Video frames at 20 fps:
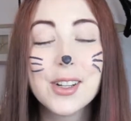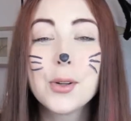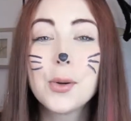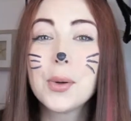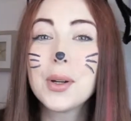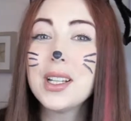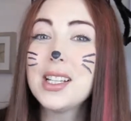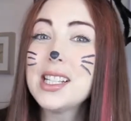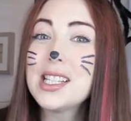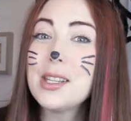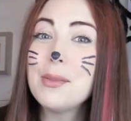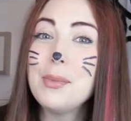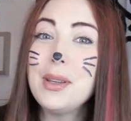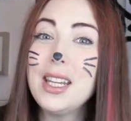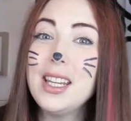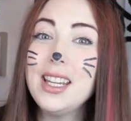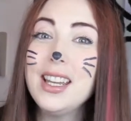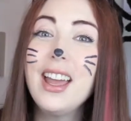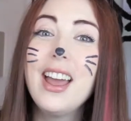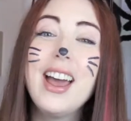According to
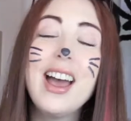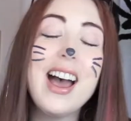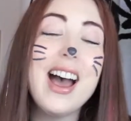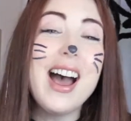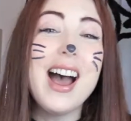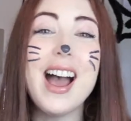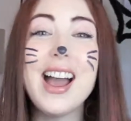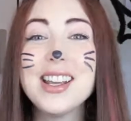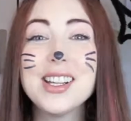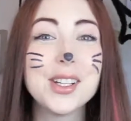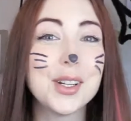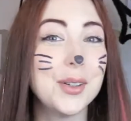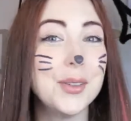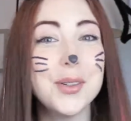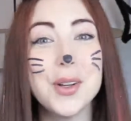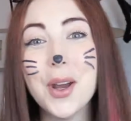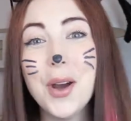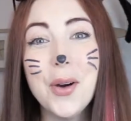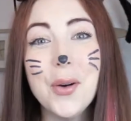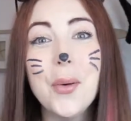me, I
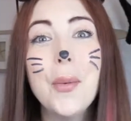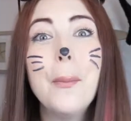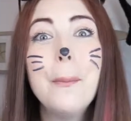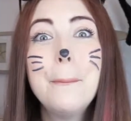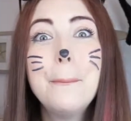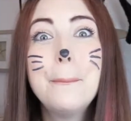don't know.